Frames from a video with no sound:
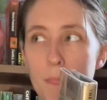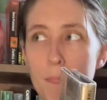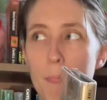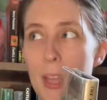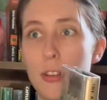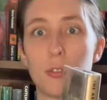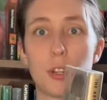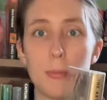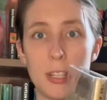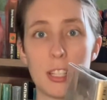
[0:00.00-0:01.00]

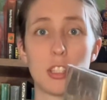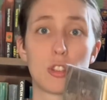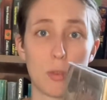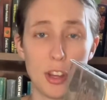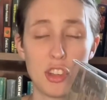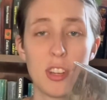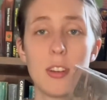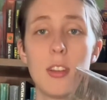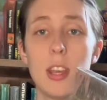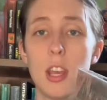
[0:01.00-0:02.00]
manuscript
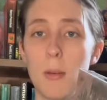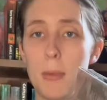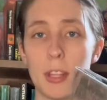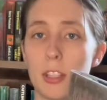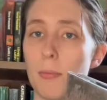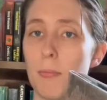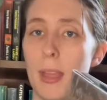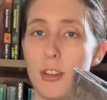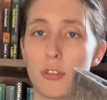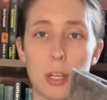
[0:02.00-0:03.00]
illustration,
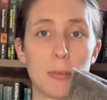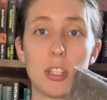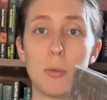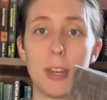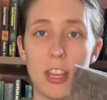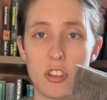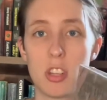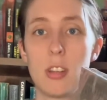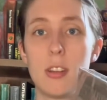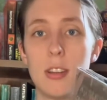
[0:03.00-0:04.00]
manuscript
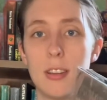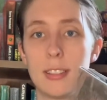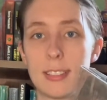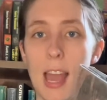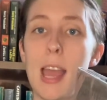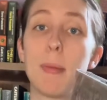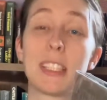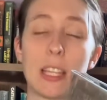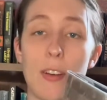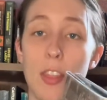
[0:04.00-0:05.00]
illumination side,
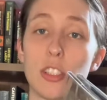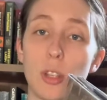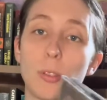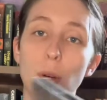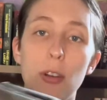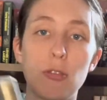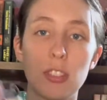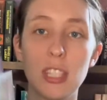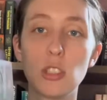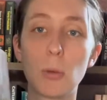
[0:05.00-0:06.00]
because I found that stuff so
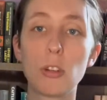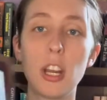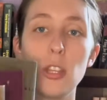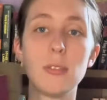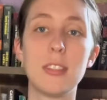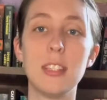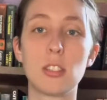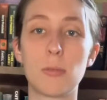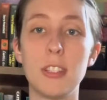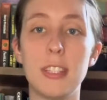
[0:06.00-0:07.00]
interesting. So I'm trying to use these
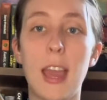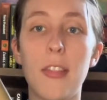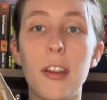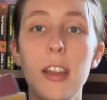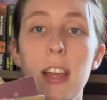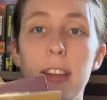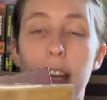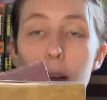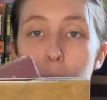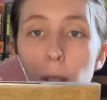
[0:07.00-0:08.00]
three together to
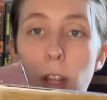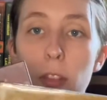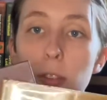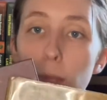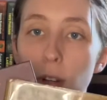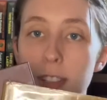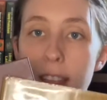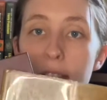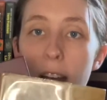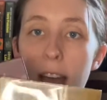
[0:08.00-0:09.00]
kind of build on those books
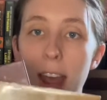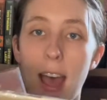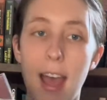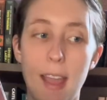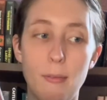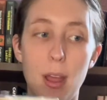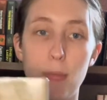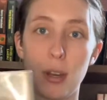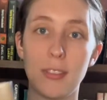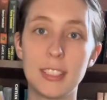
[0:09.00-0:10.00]
that I read
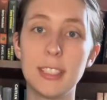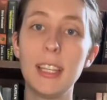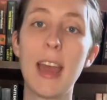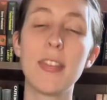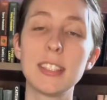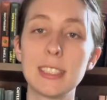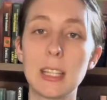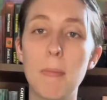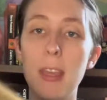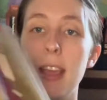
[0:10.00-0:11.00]
previously. And this is
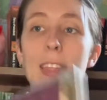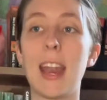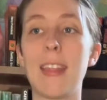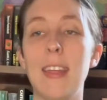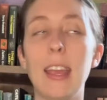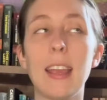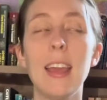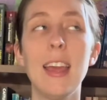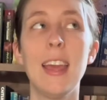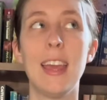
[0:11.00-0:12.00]
something that I think
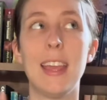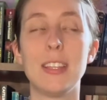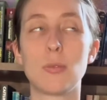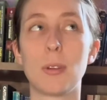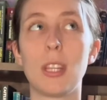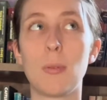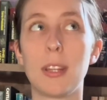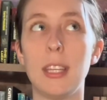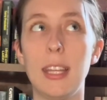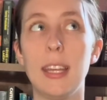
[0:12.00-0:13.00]
is really,
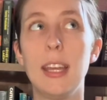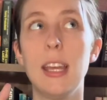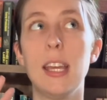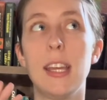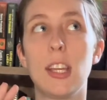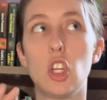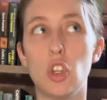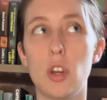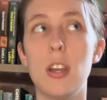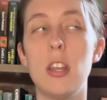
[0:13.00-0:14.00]
really
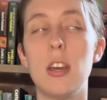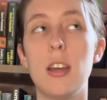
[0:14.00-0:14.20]
good,